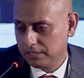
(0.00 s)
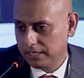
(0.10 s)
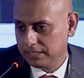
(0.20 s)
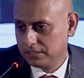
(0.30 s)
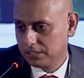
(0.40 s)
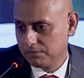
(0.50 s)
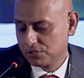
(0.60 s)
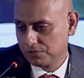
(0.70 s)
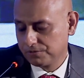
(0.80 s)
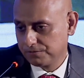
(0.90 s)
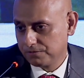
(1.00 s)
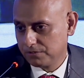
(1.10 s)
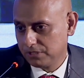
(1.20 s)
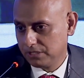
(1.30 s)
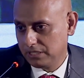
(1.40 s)
In terms of
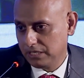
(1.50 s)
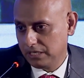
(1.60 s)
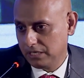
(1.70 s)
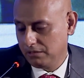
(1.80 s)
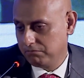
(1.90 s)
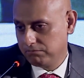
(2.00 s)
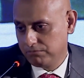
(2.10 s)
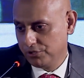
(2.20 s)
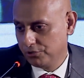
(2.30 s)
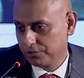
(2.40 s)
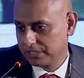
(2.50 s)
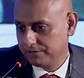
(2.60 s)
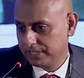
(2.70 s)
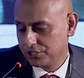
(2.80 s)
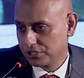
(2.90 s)
the New York
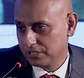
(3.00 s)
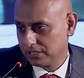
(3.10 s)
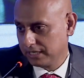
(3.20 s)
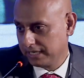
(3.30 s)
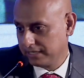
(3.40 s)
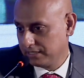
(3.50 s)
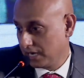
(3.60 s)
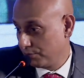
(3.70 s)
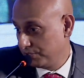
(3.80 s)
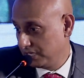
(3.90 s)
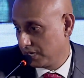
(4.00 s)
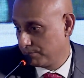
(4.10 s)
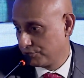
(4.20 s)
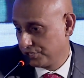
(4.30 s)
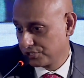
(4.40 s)
Convention, and now with the
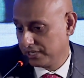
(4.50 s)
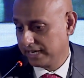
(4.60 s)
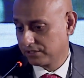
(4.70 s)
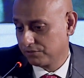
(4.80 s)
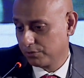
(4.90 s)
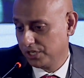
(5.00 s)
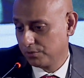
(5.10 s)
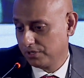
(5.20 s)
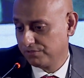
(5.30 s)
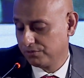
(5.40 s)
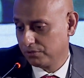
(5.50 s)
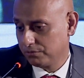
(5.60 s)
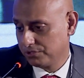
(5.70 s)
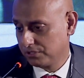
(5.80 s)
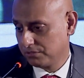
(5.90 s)
Arbitration Act of 2024,
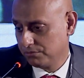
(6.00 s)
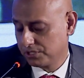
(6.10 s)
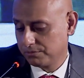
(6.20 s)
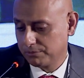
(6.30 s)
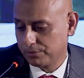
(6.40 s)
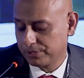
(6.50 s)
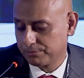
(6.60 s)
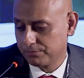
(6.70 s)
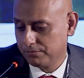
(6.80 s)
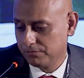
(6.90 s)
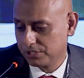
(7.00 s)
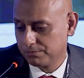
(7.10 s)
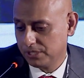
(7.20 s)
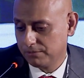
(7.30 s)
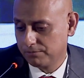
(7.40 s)
which is
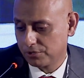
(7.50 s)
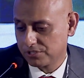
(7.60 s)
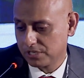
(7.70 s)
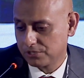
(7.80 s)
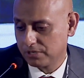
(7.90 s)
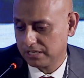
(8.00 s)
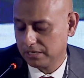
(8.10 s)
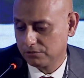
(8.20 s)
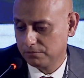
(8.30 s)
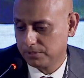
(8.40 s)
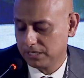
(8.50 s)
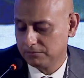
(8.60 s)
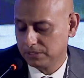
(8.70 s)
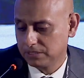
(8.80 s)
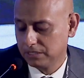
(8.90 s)
being processed right now through
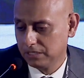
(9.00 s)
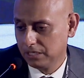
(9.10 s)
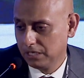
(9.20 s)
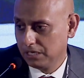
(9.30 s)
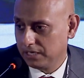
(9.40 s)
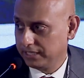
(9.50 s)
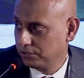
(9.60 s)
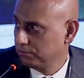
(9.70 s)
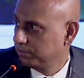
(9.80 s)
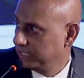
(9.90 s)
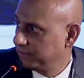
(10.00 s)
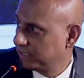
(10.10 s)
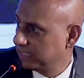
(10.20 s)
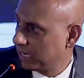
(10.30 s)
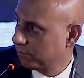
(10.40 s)
Parliament, I do believe
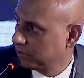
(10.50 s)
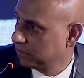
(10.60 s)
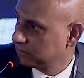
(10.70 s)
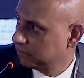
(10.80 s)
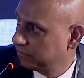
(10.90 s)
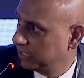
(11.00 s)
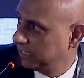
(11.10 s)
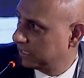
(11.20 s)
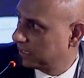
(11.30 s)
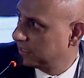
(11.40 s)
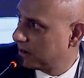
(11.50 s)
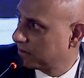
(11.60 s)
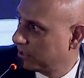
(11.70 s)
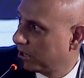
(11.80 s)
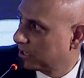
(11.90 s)
that that will really cut down
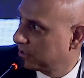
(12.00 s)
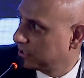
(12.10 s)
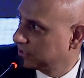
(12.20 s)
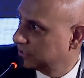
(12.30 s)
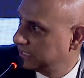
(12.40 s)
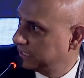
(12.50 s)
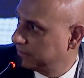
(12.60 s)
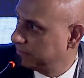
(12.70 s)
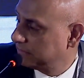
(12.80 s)
a lot on the